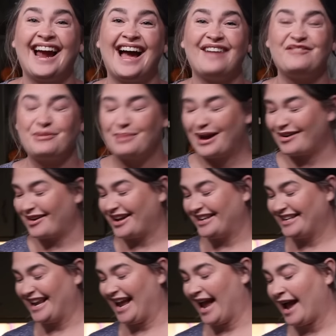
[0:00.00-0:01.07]
have about
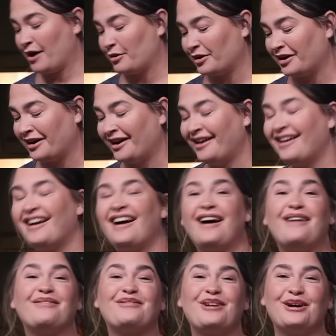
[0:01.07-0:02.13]
an hour
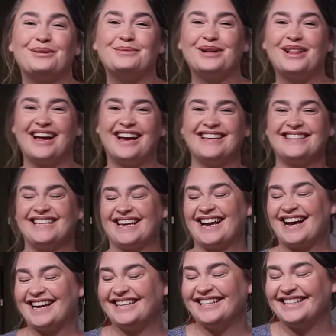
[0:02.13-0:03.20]
of caramelizing
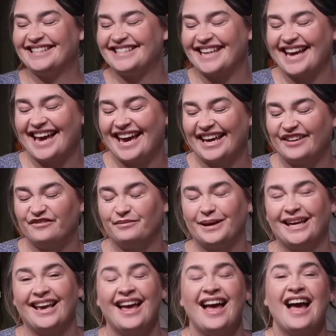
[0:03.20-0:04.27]
onions ahead of
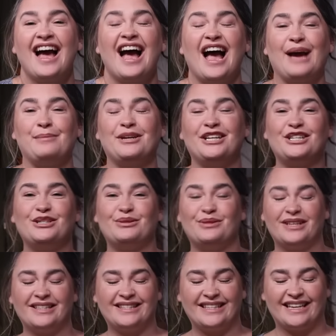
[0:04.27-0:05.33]
me. I'm gonna do
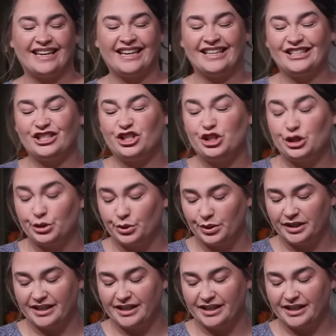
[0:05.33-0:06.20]
this in 2